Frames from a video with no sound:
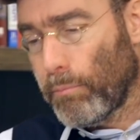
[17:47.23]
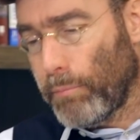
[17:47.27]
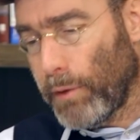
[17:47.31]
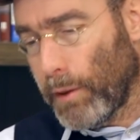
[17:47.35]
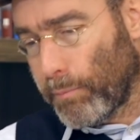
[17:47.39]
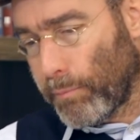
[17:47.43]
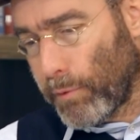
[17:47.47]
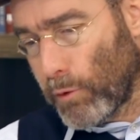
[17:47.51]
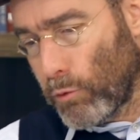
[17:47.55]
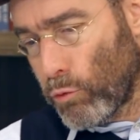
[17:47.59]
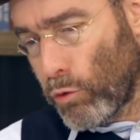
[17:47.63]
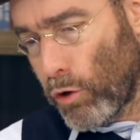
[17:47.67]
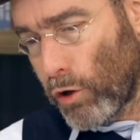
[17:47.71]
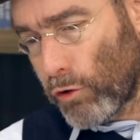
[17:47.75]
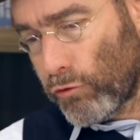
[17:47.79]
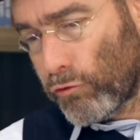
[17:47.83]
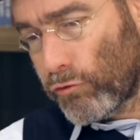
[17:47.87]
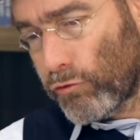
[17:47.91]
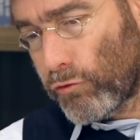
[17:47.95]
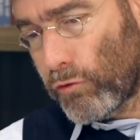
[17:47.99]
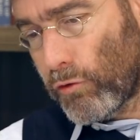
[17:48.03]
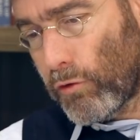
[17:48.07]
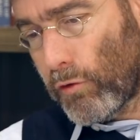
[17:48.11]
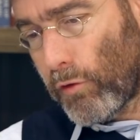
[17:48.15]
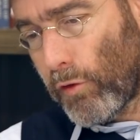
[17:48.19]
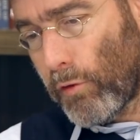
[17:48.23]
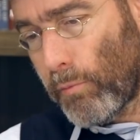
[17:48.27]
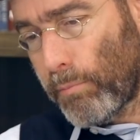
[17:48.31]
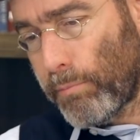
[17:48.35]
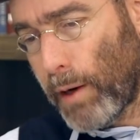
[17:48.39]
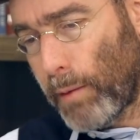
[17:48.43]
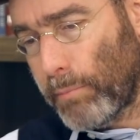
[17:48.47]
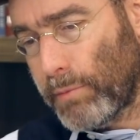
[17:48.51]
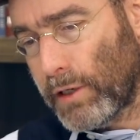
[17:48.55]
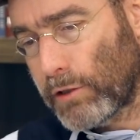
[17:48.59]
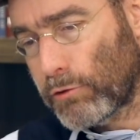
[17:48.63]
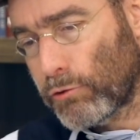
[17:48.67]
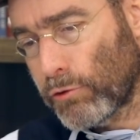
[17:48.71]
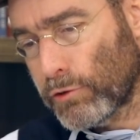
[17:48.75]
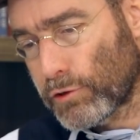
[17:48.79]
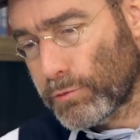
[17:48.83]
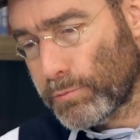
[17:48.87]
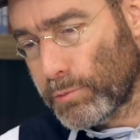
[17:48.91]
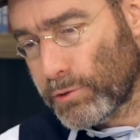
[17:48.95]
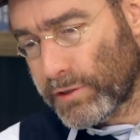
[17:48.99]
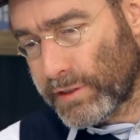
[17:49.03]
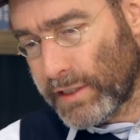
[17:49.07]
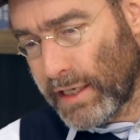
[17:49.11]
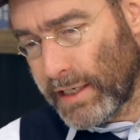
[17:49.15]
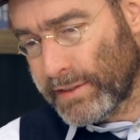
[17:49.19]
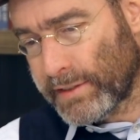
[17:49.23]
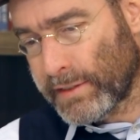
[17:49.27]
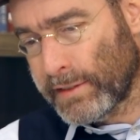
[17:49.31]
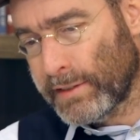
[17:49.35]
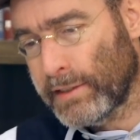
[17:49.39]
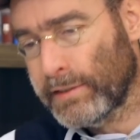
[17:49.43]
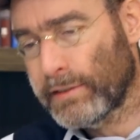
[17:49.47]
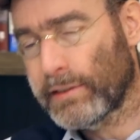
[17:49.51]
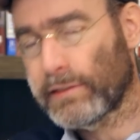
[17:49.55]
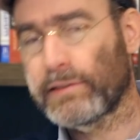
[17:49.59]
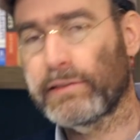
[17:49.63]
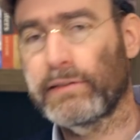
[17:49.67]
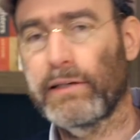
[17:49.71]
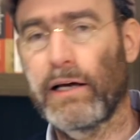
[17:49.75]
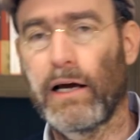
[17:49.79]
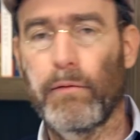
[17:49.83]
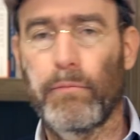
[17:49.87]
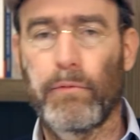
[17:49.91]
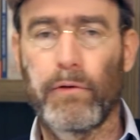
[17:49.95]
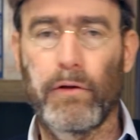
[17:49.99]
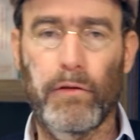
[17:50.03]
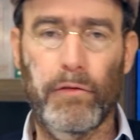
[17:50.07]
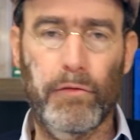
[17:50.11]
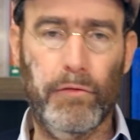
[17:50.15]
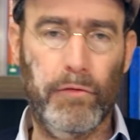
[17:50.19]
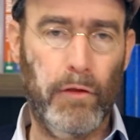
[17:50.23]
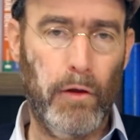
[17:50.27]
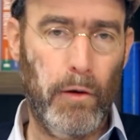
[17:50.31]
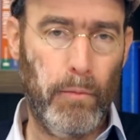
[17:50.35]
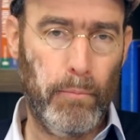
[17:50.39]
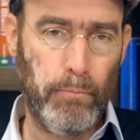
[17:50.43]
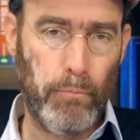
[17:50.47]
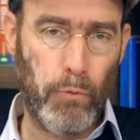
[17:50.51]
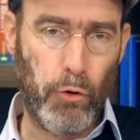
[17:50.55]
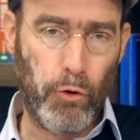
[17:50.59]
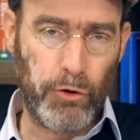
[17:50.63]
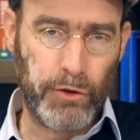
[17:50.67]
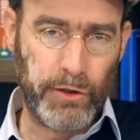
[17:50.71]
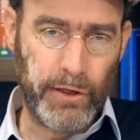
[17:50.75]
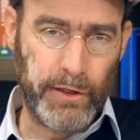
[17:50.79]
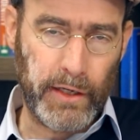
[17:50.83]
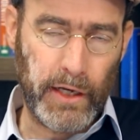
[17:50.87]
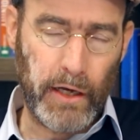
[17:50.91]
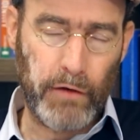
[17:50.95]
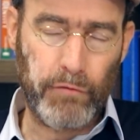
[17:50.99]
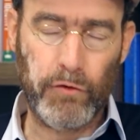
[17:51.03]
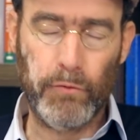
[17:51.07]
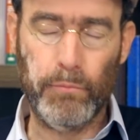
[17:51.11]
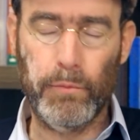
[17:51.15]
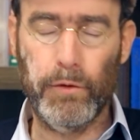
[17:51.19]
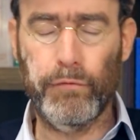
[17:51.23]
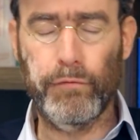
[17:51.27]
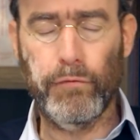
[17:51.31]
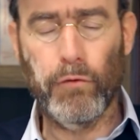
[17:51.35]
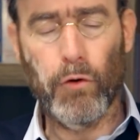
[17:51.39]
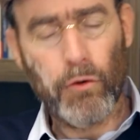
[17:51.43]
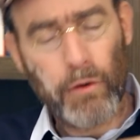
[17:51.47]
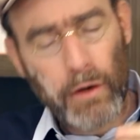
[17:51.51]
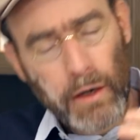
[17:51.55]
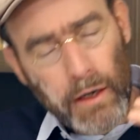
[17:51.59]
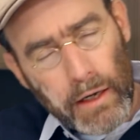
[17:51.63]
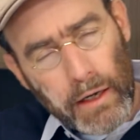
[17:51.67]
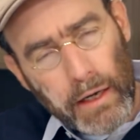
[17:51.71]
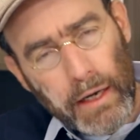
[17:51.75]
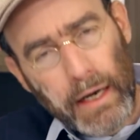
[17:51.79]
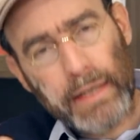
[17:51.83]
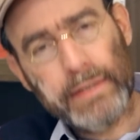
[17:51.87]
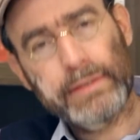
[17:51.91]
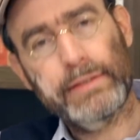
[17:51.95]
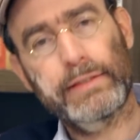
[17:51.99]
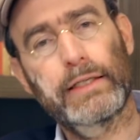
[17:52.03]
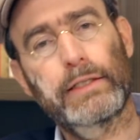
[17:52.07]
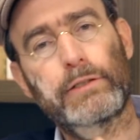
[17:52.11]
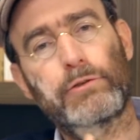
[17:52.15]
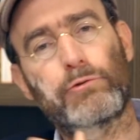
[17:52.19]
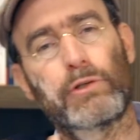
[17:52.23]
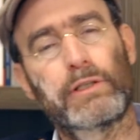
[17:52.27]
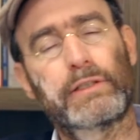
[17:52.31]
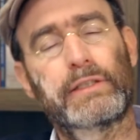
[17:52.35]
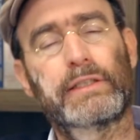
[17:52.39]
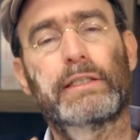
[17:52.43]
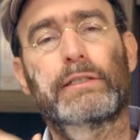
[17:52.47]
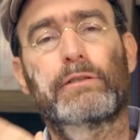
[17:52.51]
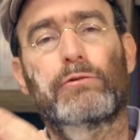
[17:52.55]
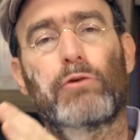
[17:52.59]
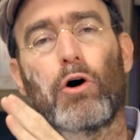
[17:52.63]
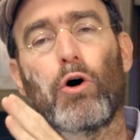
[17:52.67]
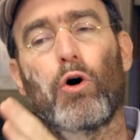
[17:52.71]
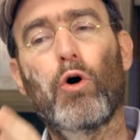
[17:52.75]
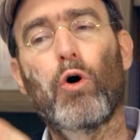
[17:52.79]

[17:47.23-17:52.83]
People want public transportation in the Sabbath more than ever before, etc., etc.